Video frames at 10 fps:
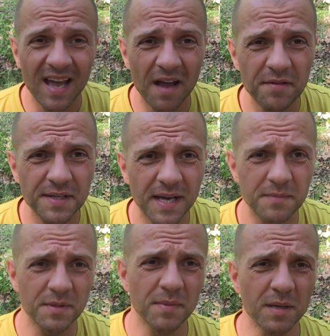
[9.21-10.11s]
Every time
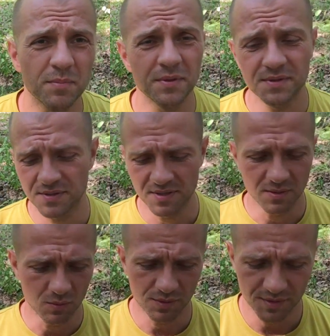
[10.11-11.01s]
somebody puts the
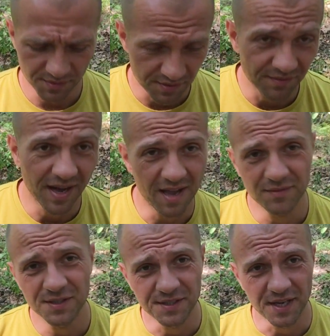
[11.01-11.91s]
word
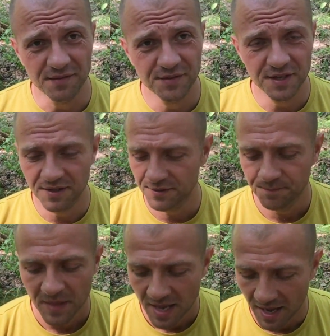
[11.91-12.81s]
survival and knife together,
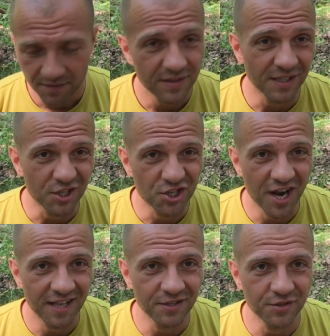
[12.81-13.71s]
I feel a
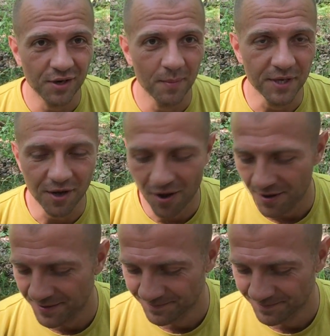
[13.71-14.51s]
challenge coming on.